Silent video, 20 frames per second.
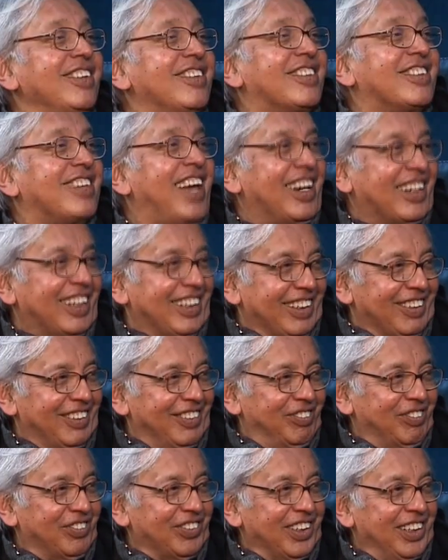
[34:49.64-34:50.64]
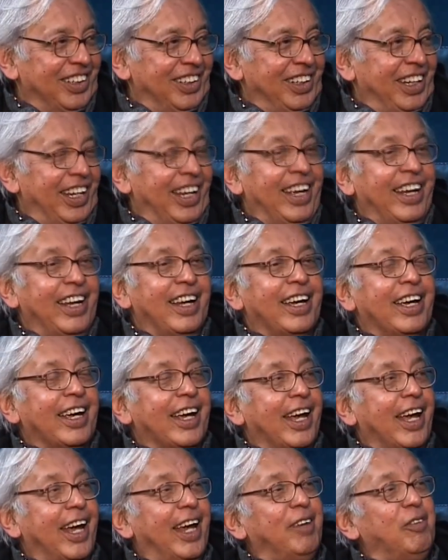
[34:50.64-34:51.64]
Sagar.
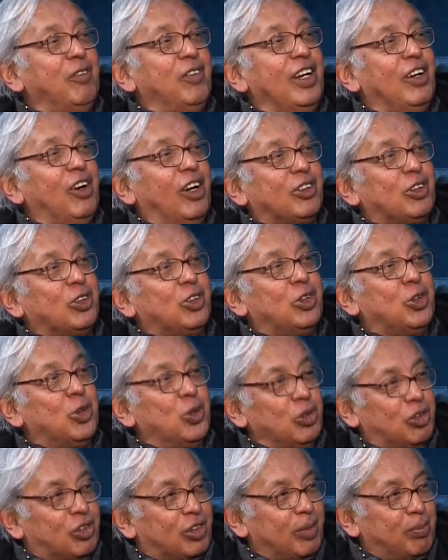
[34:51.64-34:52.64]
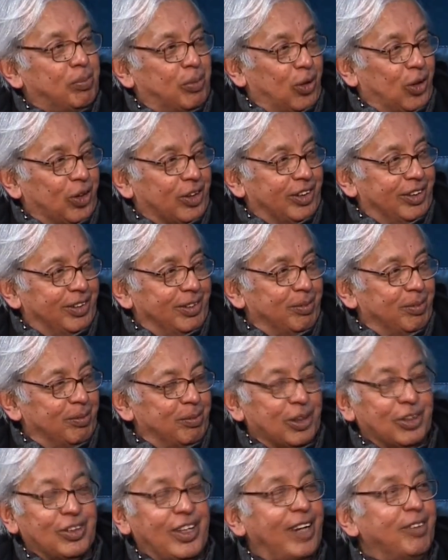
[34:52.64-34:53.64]
And we got huge support
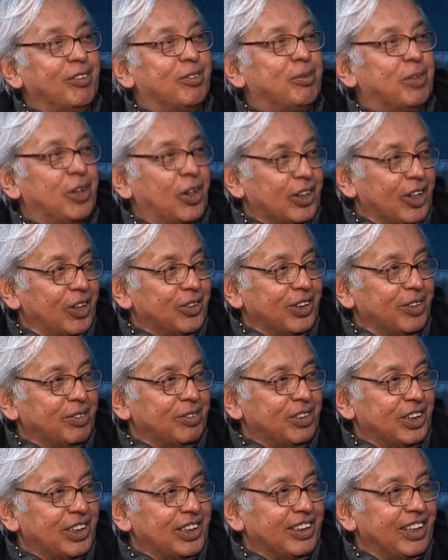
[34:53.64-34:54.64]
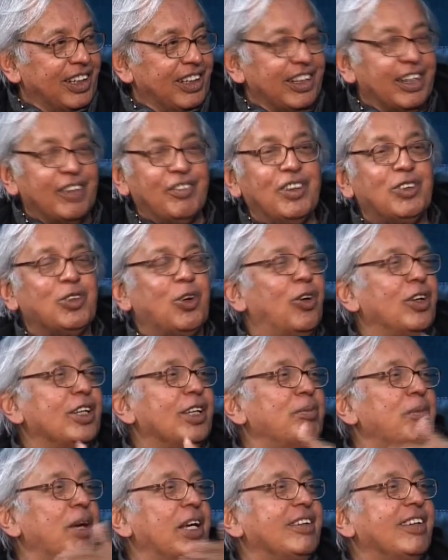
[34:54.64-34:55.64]
because I brought out a journal in which all the
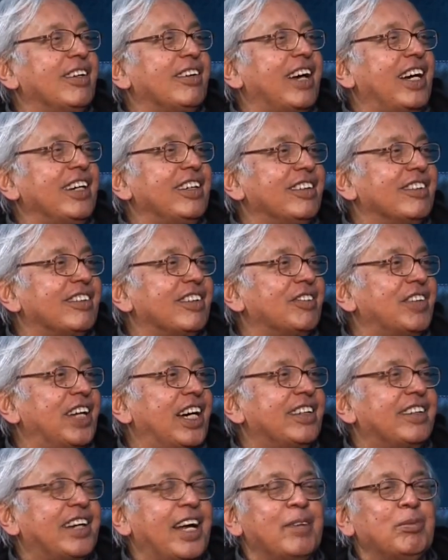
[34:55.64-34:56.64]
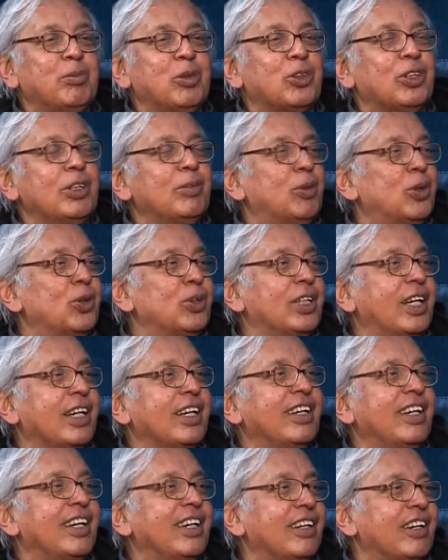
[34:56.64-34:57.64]
major writers of that time, Mukti Bodh,
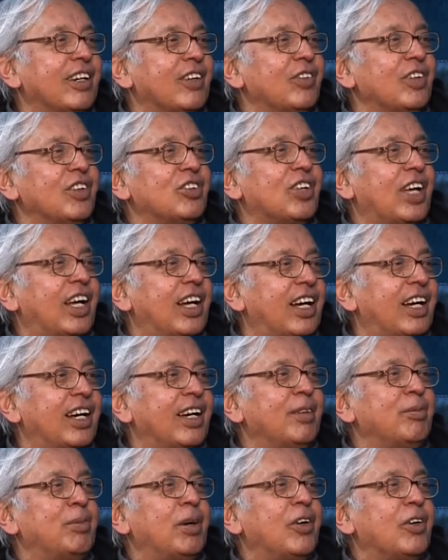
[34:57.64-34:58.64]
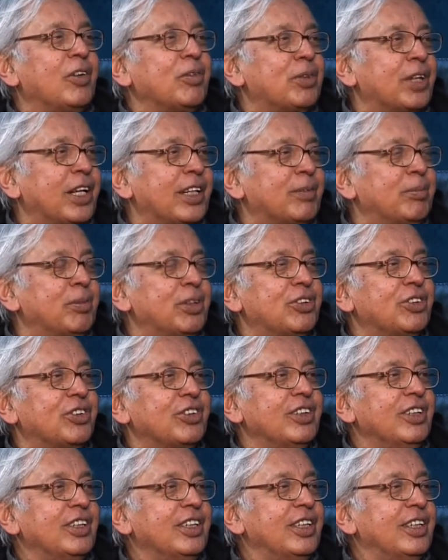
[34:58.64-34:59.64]
Agge, Raghuveer Sahai, Bhauri Prasad
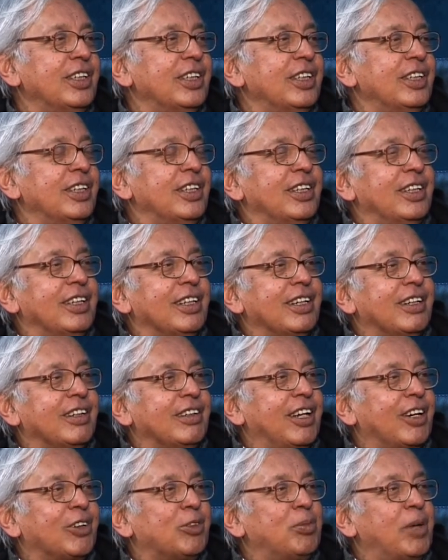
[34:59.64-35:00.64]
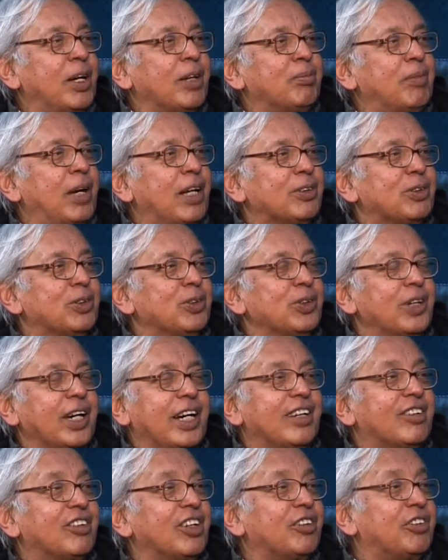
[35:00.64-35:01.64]
Mishra, Girja Kumar Mathur,
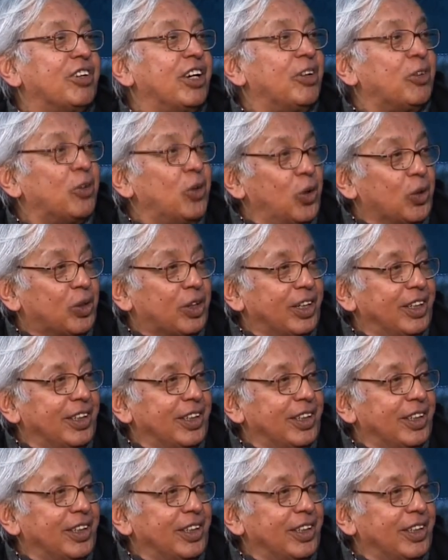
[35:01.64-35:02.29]
etc. wrote.